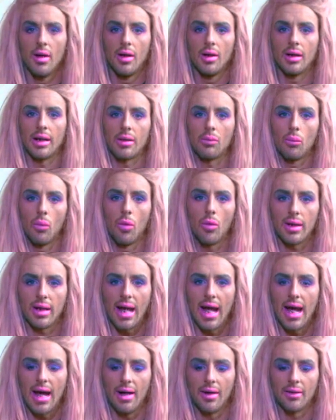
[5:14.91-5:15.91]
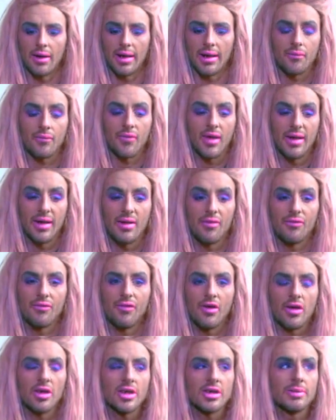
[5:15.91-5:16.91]
like walking out, like, and it
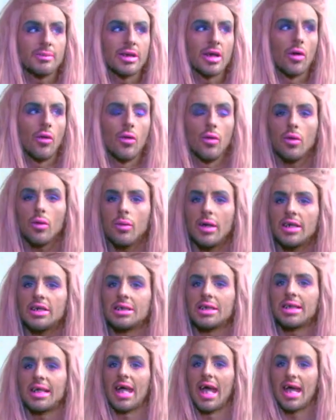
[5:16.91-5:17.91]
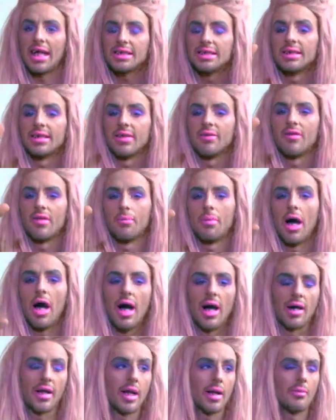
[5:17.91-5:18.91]
follows me all the way to the exit of the
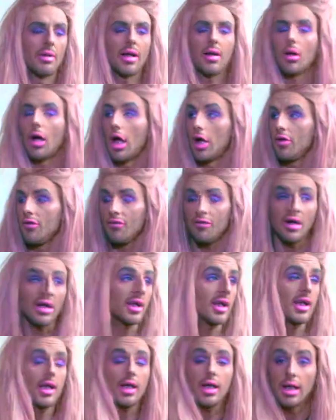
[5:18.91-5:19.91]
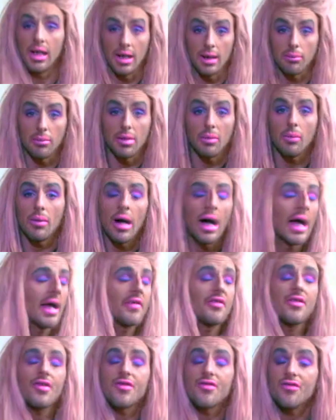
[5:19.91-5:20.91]
park, and I'm like, are you fucking kidding me? Why
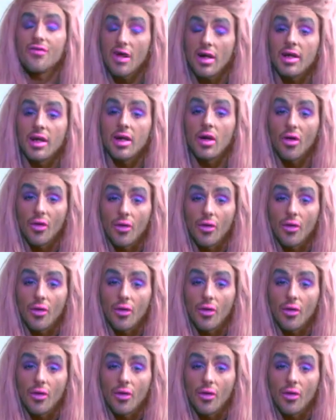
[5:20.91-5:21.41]
has its fucking